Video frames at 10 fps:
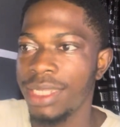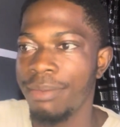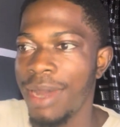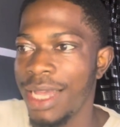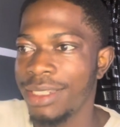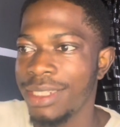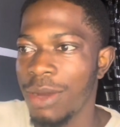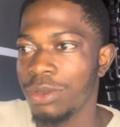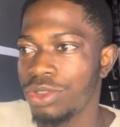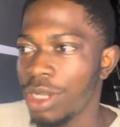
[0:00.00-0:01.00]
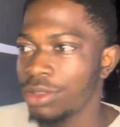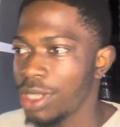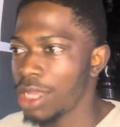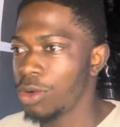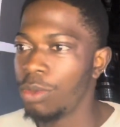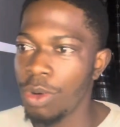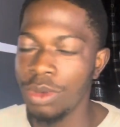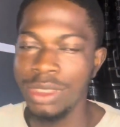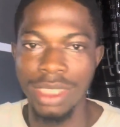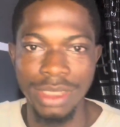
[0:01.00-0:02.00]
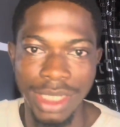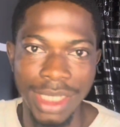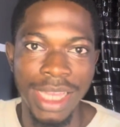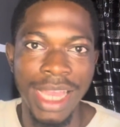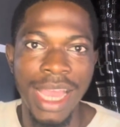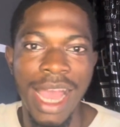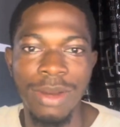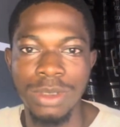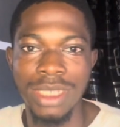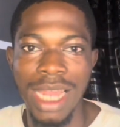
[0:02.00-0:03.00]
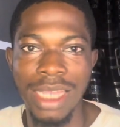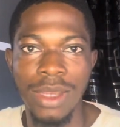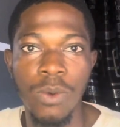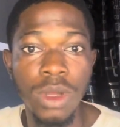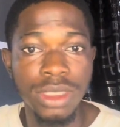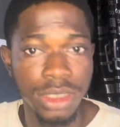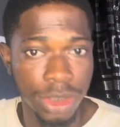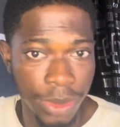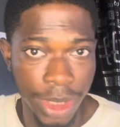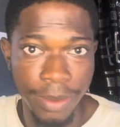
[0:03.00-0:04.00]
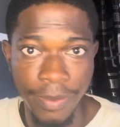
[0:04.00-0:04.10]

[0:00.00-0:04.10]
a man I was trying to like onboard yesterday, and it was like, what is Sui?